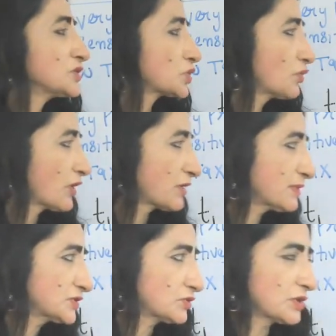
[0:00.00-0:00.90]
so
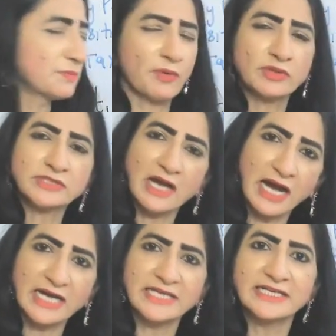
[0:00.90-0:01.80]
government should impose
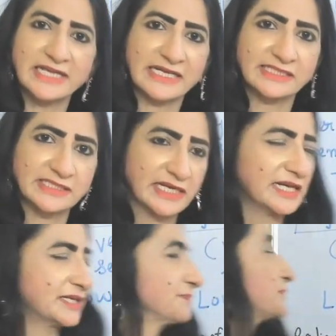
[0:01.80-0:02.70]
high tax rate.